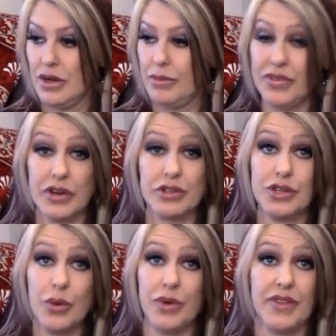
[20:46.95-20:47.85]
but there's
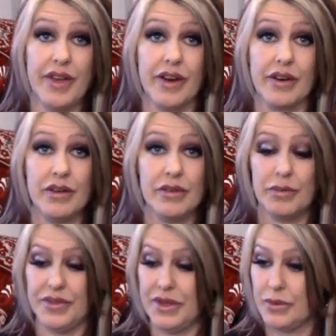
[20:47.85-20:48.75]
no one there,
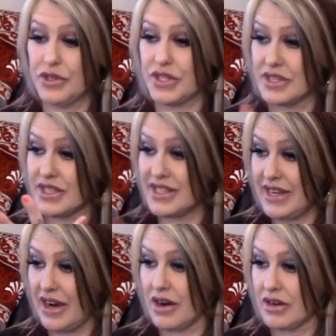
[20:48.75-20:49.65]
but they would just
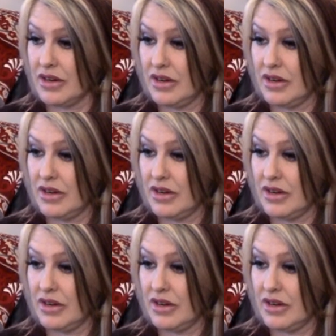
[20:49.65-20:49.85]
stare.